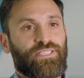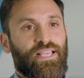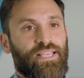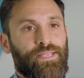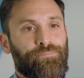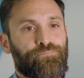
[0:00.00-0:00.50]
is
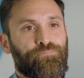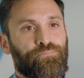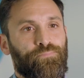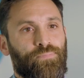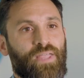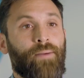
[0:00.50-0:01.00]

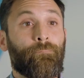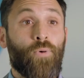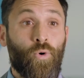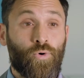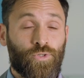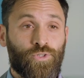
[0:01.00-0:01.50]
a
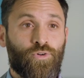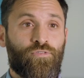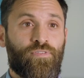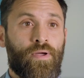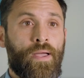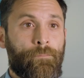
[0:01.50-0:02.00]
board
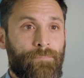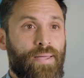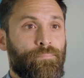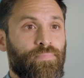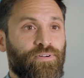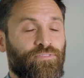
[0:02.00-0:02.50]
of
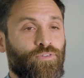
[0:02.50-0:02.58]
members